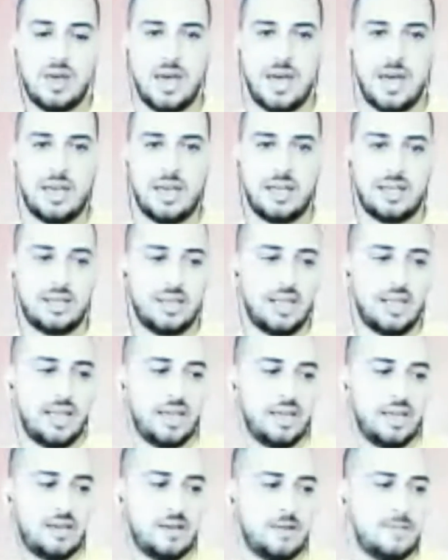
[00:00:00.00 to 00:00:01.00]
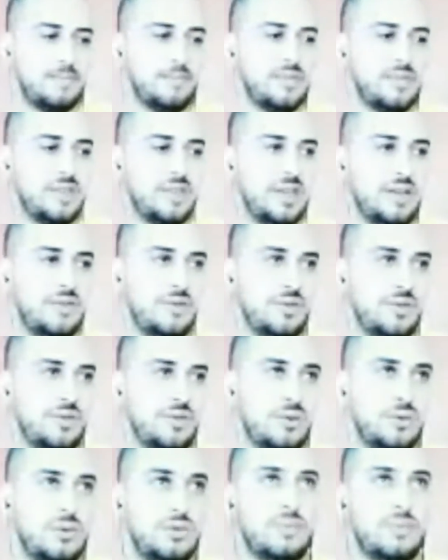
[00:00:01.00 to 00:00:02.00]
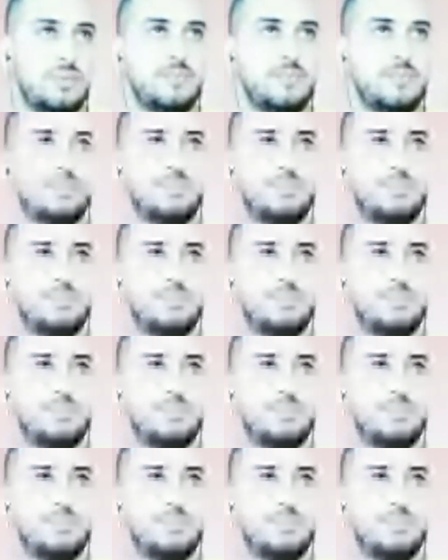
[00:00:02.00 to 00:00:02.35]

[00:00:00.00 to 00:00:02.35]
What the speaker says: And like, if you